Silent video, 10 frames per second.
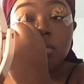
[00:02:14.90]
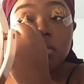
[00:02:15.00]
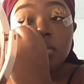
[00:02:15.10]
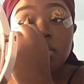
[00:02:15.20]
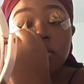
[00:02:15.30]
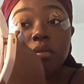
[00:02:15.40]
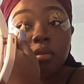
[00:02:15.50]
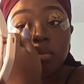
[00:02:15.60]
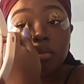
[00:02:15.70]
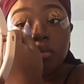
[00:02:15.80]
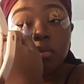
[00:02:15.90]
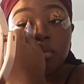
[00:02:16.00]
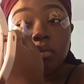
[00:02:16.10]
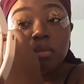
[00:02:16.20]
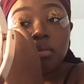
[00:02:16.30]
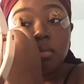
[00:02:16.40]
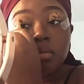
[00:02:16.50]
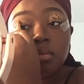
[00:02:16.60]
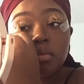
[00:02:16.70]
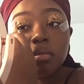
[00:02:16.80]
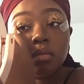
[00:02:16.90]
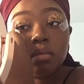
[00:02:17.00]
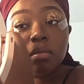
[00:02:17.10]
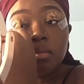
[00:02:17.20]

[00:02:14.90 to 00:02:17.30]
When I tell you the tape is what